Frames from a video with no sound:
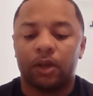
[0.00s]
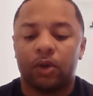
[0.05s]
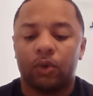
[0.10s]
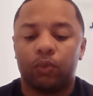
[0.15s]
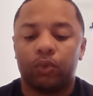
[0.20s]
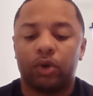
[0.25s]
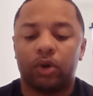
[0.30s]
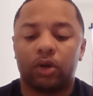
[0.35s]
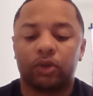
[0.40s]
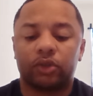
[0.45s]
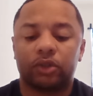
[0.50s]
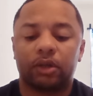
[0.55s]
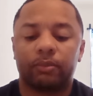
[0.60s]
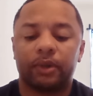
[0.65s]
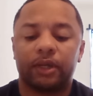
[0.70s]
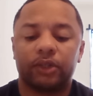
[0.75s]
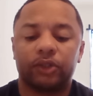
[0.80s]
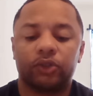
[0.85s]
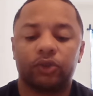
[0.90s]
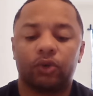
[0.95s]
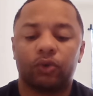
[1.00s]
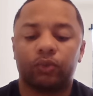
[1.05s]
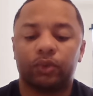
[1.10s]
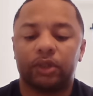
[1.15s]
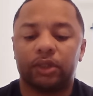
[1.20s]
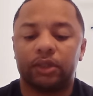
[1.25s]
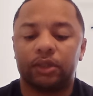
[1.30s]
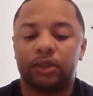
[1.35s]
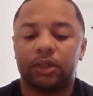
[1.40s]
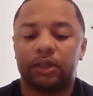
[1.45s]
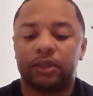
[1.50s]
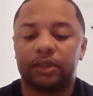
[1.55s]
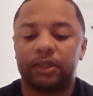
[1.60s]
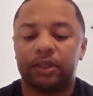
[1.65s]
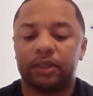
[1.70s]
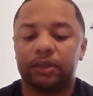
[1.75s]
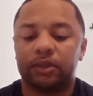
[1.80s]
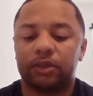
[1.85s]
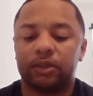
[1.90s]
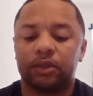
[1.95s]
We're also gonna make sure we
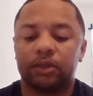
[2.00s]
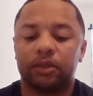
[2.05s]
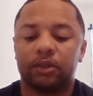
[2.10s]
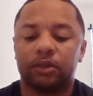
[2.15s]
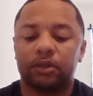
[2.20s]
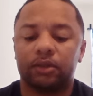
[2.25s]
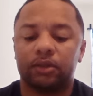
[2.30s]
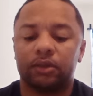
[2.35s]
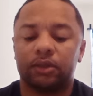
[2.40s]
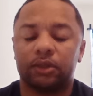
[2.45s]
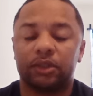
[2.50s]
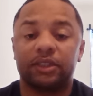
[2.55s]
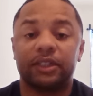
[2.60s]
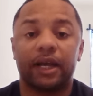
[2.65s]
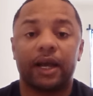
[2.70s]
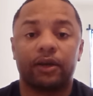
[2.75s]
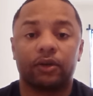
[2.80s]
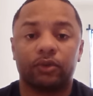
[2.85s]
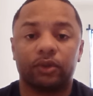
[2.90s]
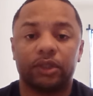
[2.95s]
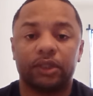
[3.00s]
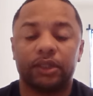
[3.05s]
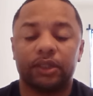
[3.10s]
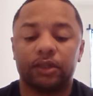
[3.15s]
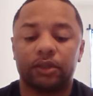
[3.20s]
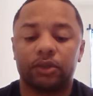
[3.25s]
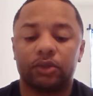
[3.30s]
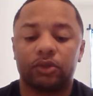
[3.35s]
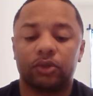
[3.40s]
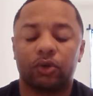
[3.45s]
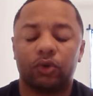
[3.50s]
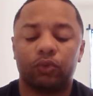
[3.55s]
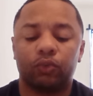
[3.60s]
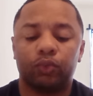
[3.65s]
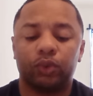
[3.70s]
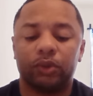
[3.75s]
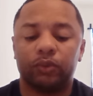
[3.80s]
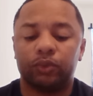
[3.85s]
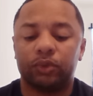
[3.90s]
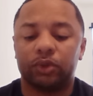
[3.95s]
attend to the saddle leak, so
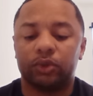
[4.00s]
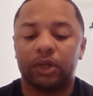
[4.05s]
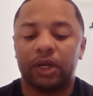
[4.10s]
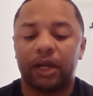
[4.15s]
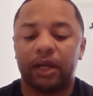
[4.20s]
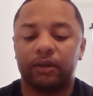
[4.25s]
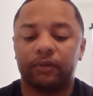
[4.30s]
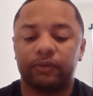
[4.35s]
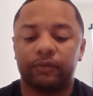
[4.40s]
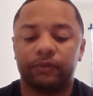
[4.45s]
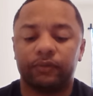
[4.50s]
we will have